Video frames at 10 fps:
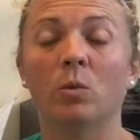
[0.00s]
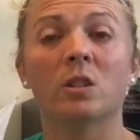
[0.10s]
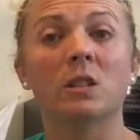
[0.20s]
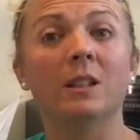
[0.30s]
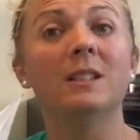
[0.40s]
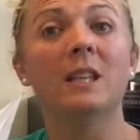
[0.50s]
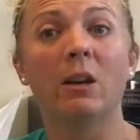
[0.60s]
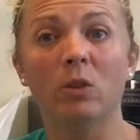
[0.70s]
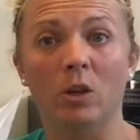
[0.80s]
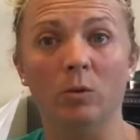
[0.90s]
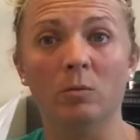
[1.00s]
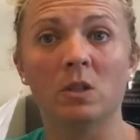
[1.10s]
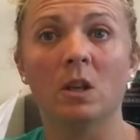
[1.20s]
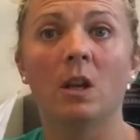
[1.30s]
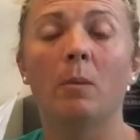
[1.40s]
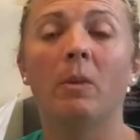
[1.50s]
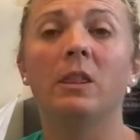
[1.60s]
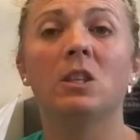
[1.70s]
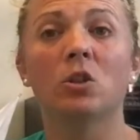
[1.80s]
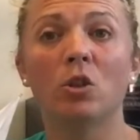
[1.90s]
We're still in townhomes, but
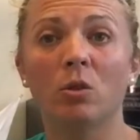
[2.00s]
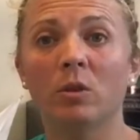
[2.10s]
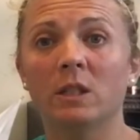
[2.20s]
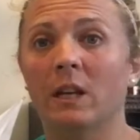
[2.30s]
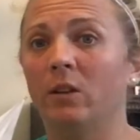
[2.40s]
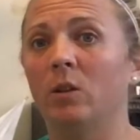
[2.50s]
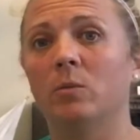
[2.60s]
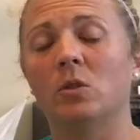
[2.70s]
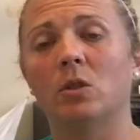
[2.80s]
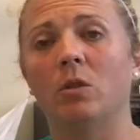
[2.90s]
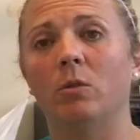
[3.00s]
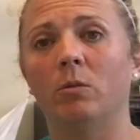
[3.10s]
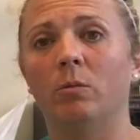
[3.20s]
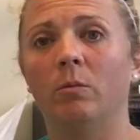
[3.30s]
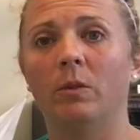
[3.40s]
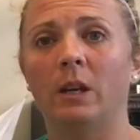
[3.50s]
these are newer townhomes, so